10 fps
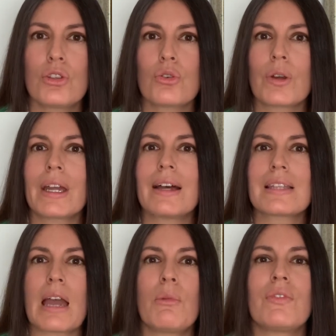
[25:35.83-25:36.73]
during a
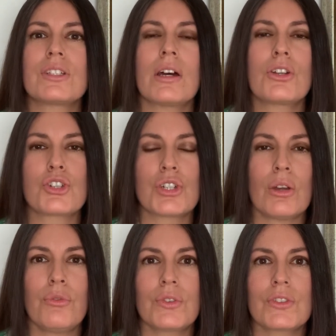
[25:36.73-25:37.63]
time of a ton of
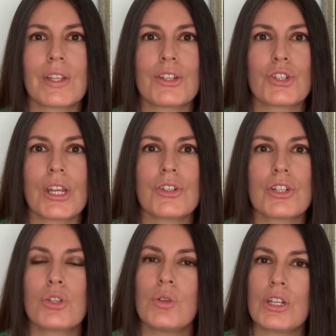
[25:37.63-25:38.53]
shifts and
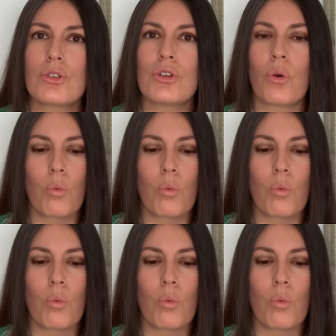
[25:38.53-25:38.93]
changes, you need to know,